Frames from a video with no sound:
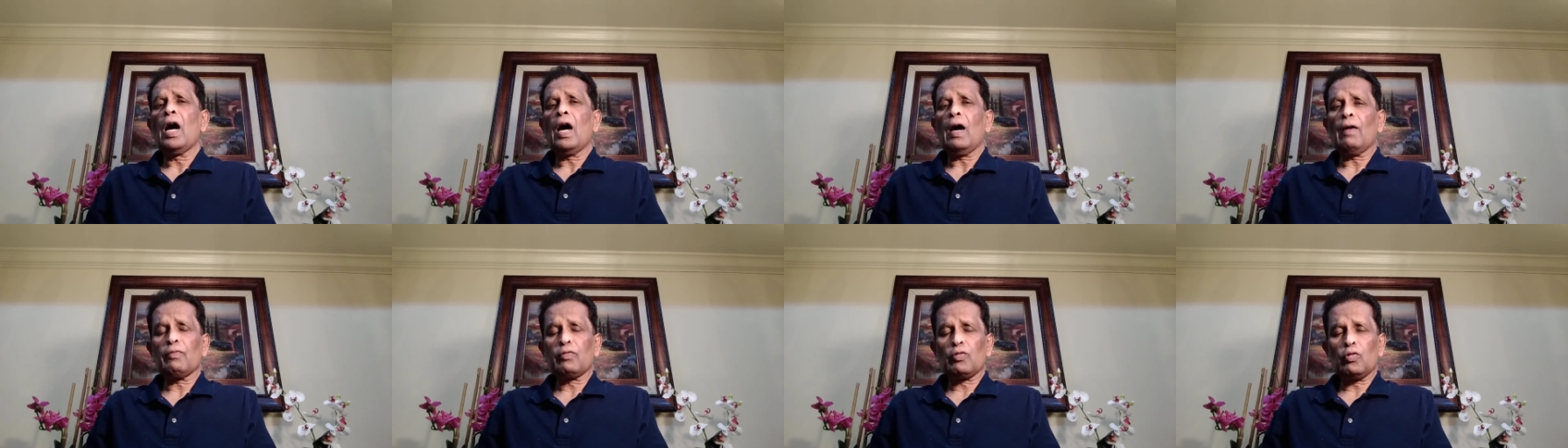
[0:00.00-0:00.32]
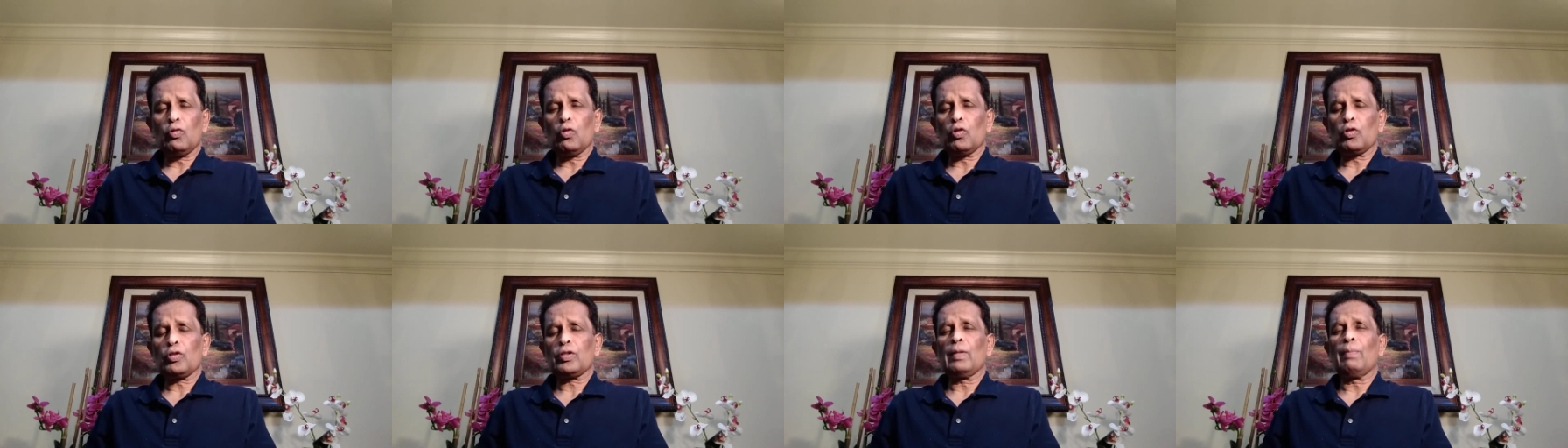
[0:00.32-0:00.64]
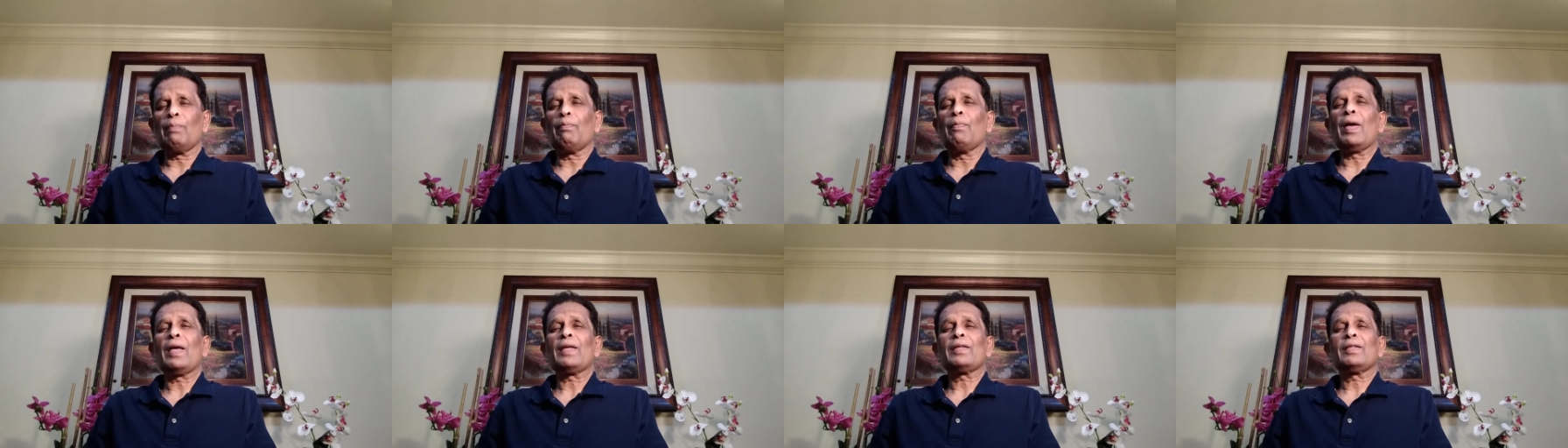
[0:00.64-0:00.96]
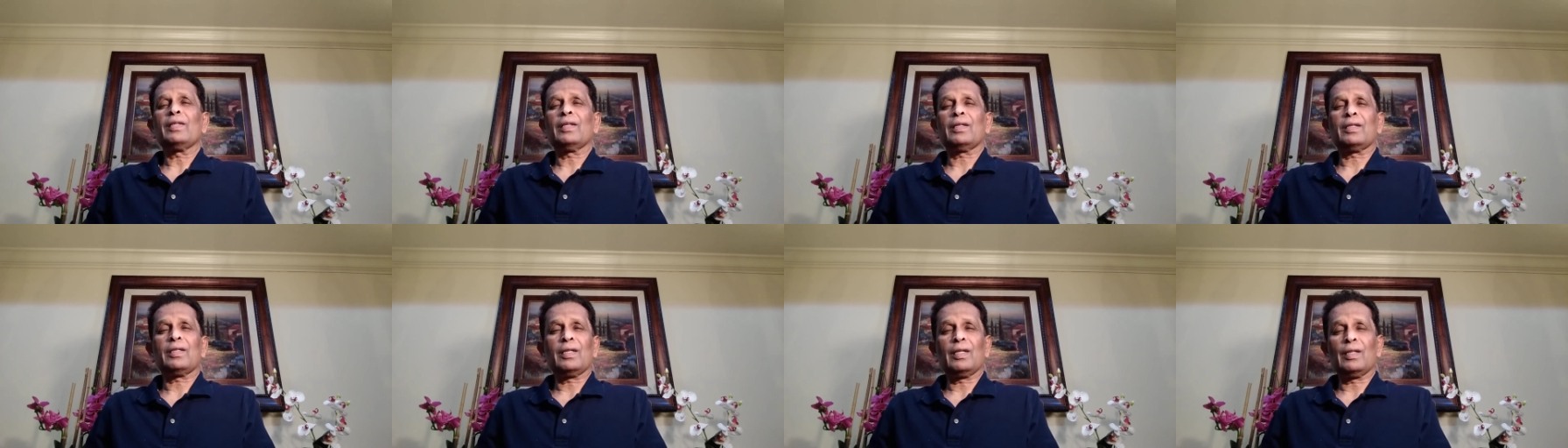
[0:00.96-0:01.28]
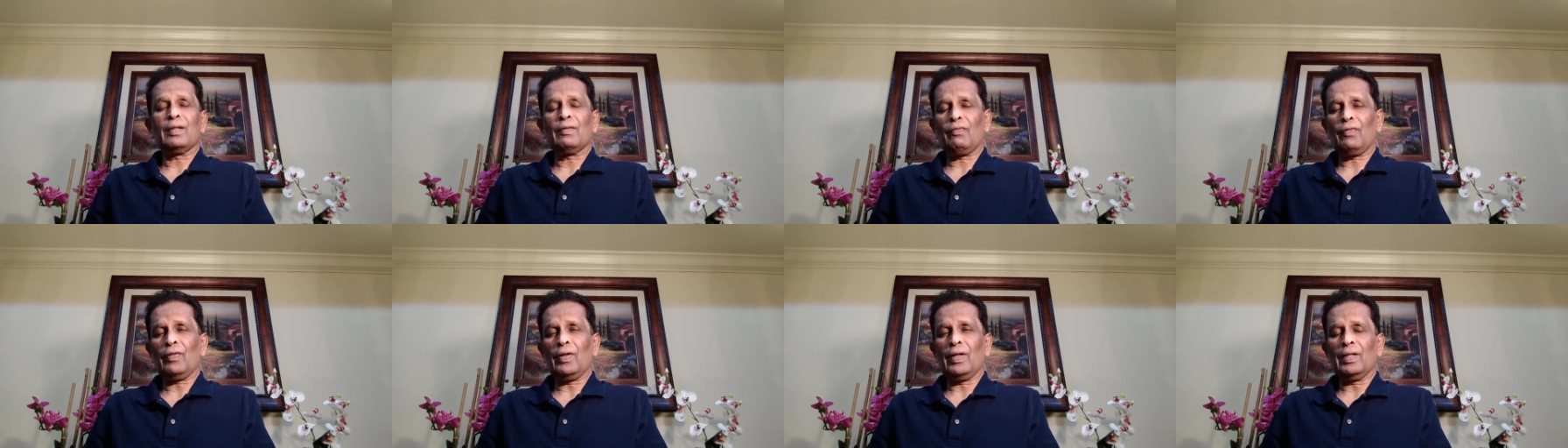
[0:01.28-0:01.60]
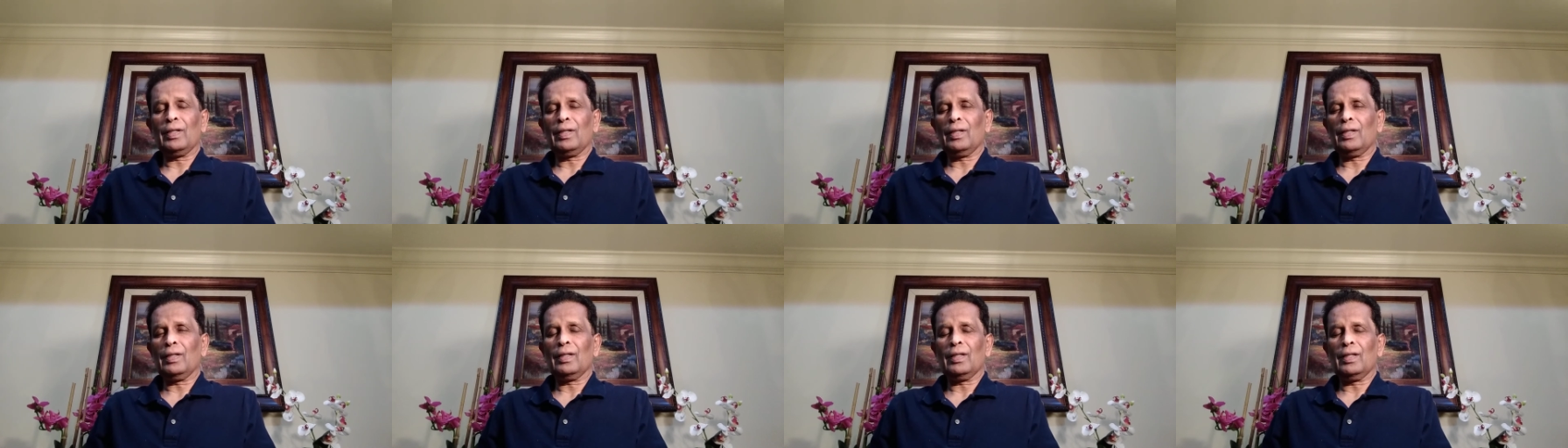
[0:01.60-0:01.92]
Of course, the basic
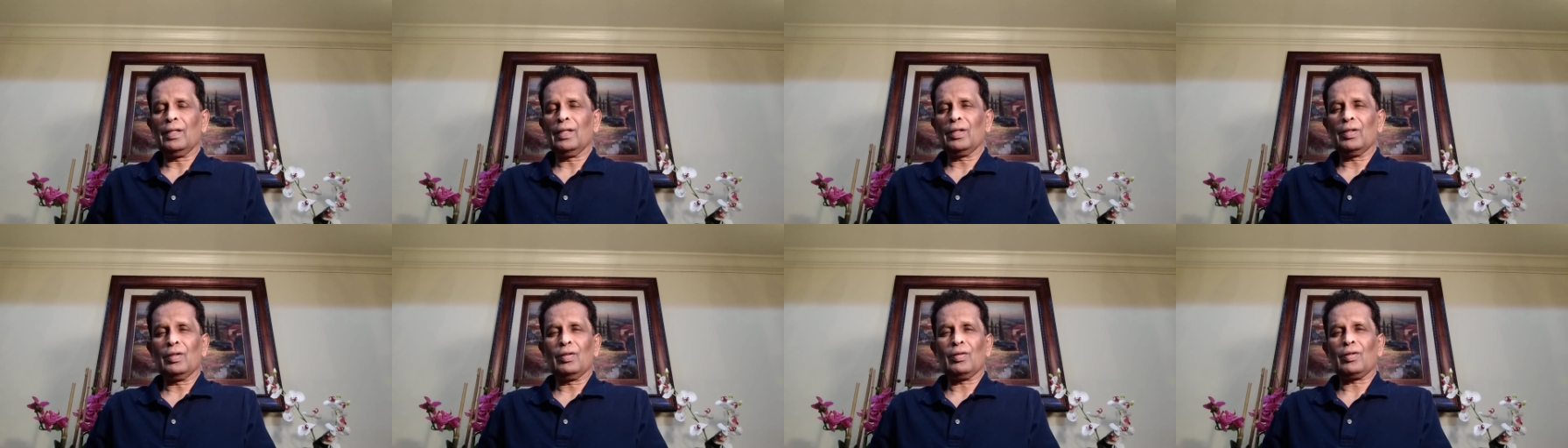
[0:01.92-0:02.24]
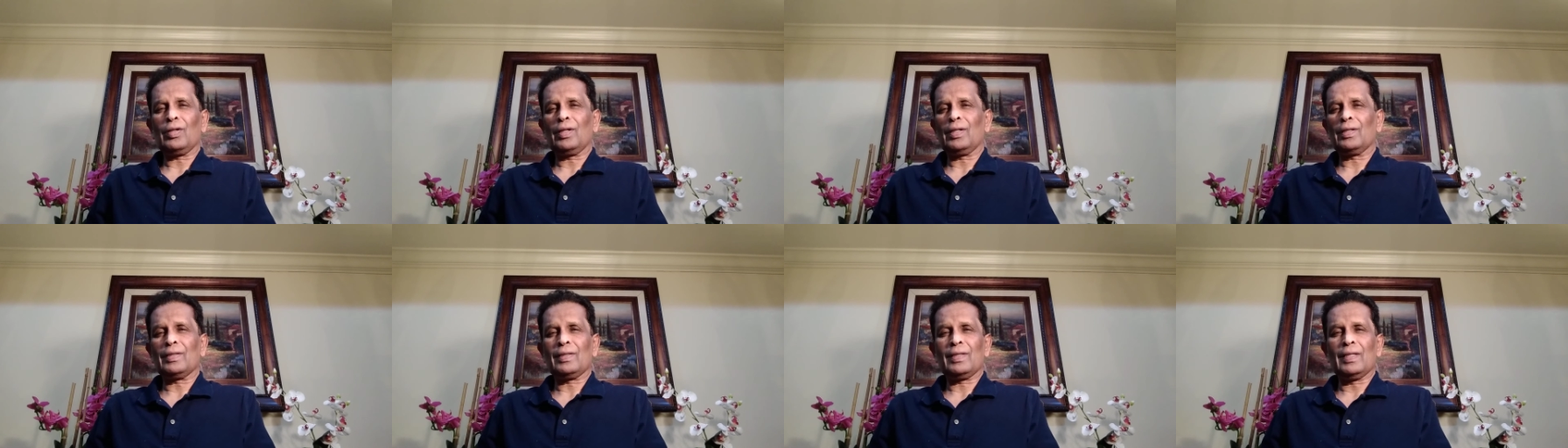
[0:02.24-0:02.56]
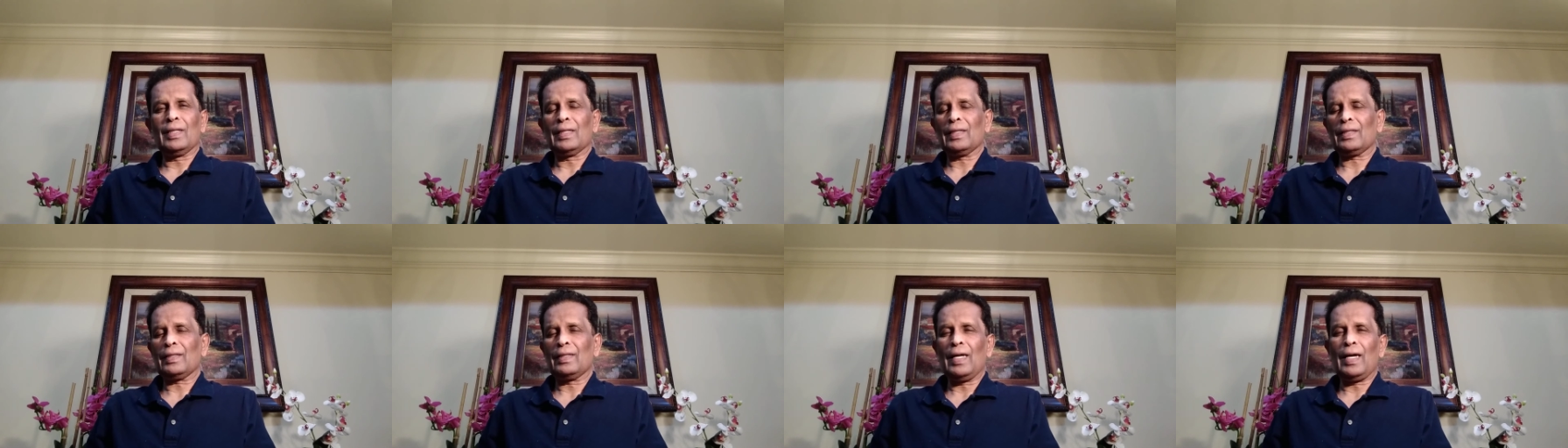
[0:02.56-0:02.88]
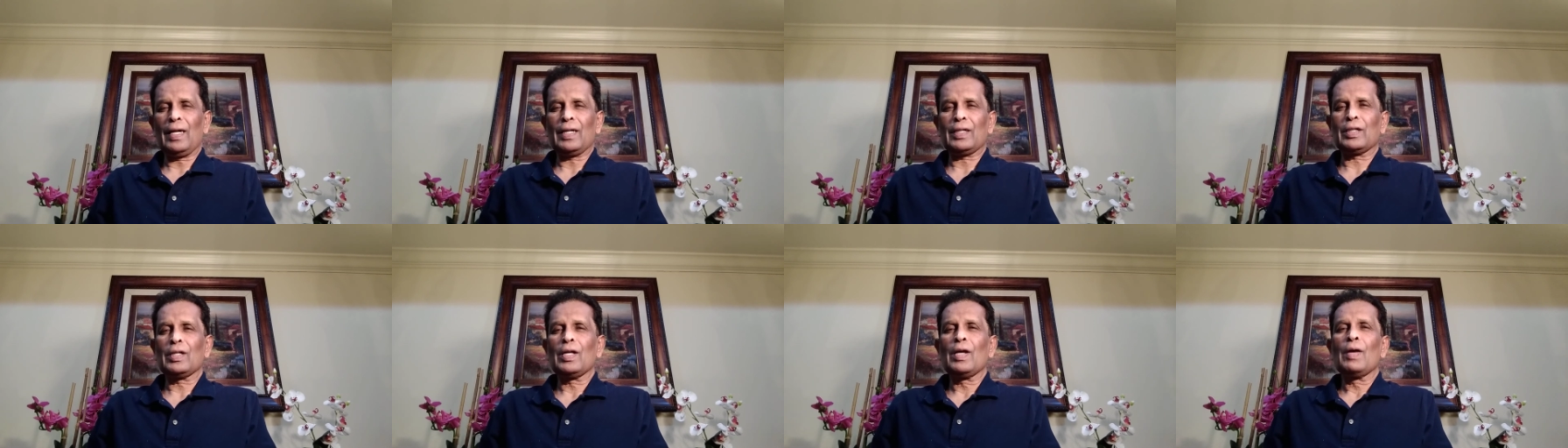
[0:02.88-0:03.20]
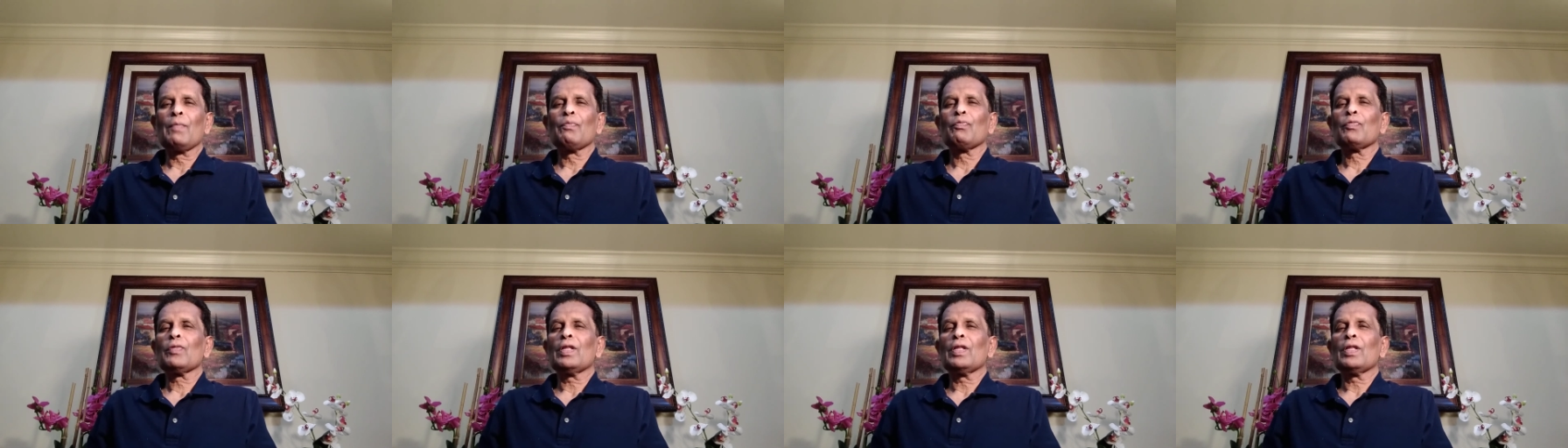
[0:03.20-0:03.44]
ignorance is that